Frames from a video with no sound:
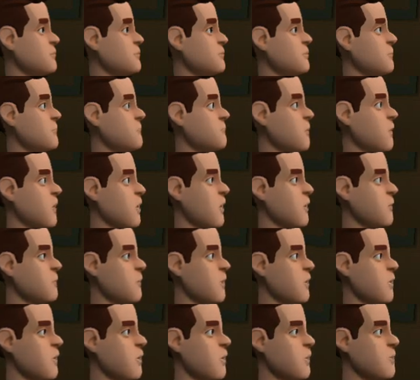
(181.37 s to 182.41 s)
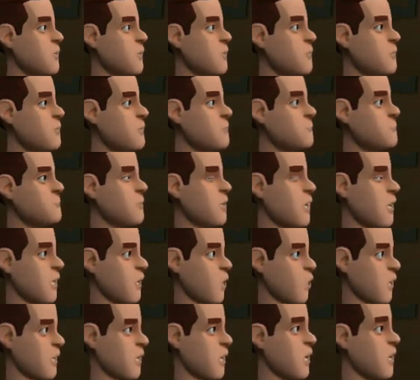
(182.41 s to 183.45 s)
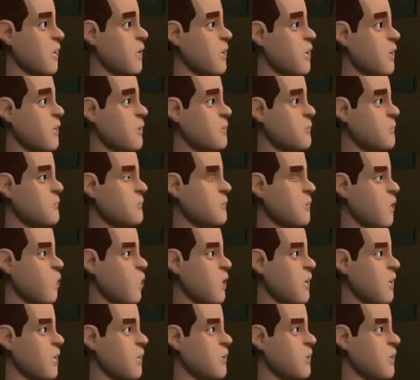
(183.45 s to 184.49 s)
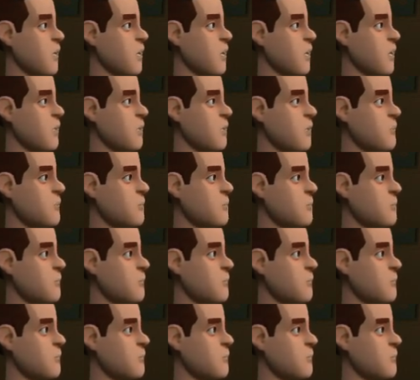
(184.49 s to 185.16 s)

Brain blast. Periodic trends. Yes.